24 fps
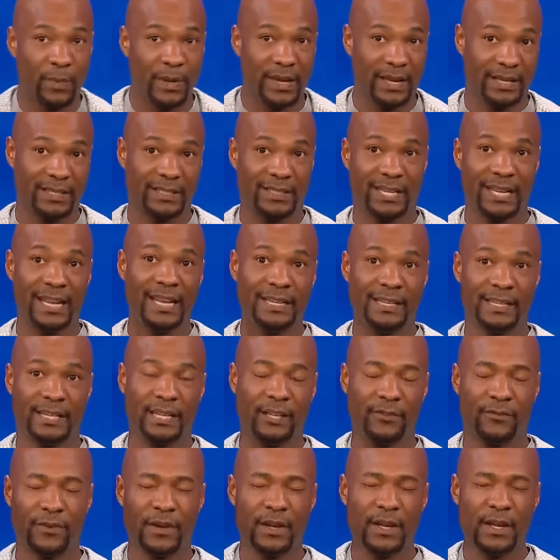be
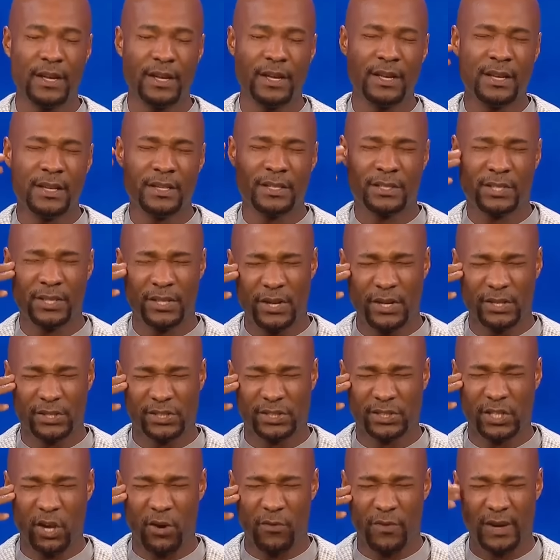attentive to your
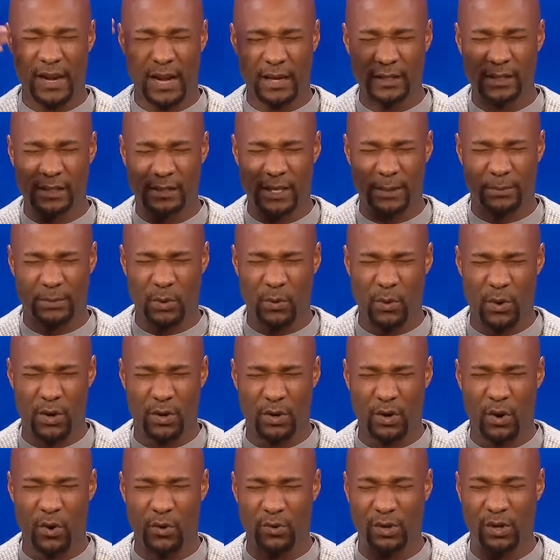servant. I looked up the
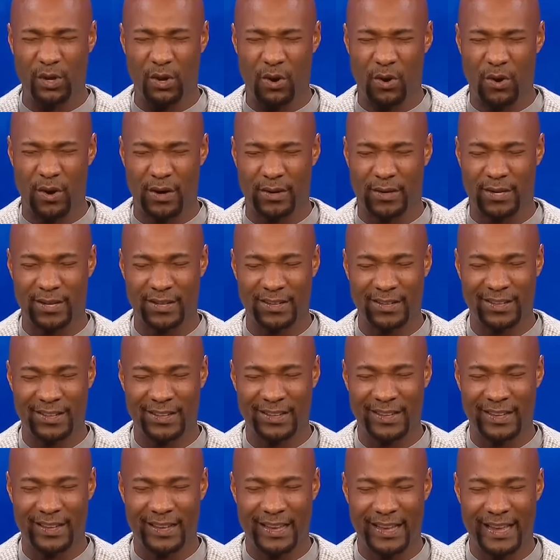word, O Lord,
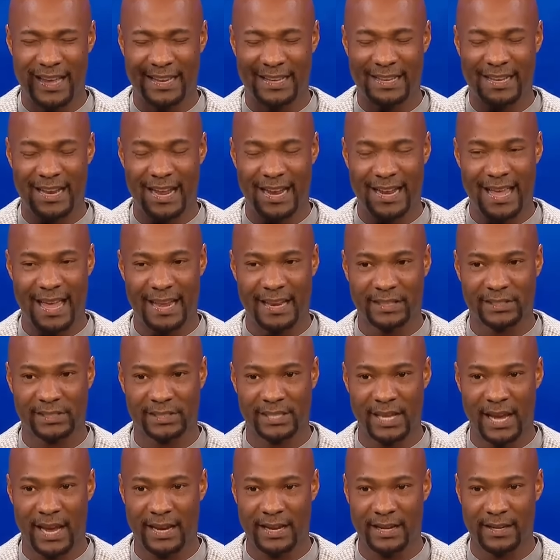and then I got
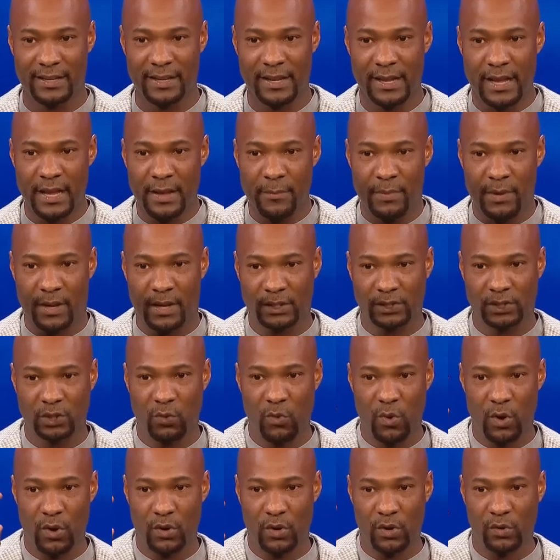excited because the
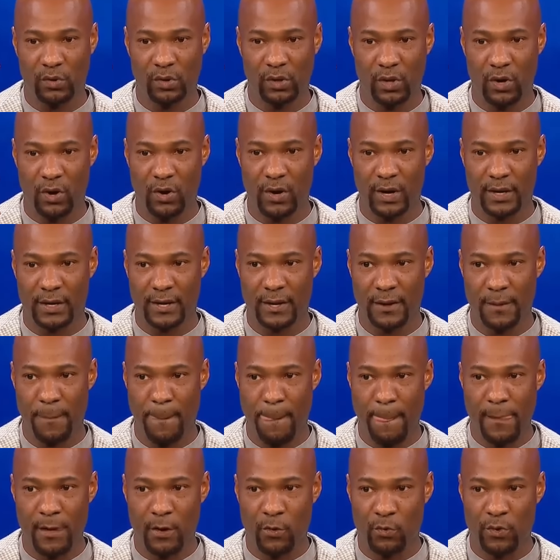word, O Lord,
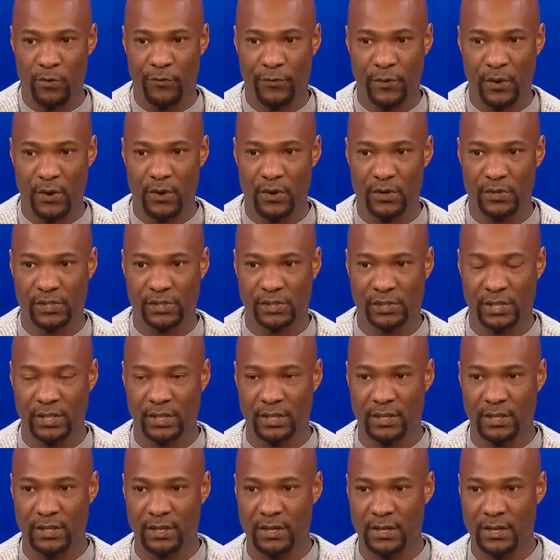refers to
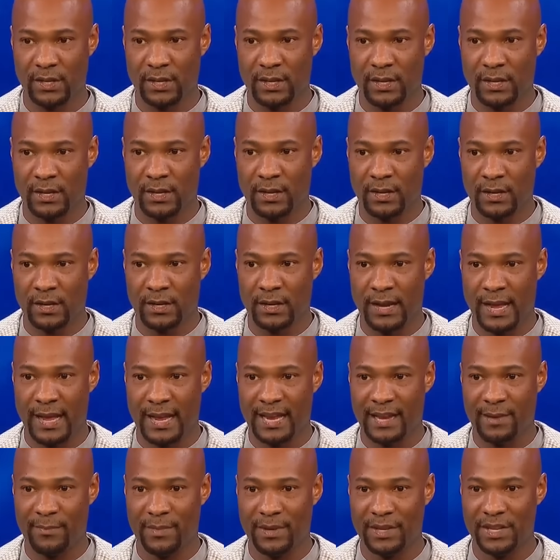the
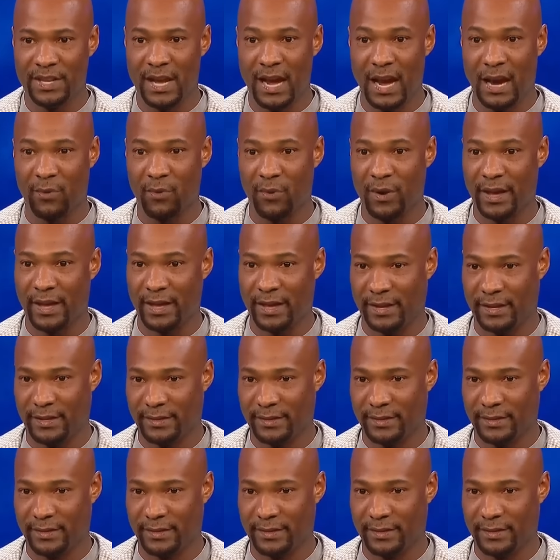name Yahweh.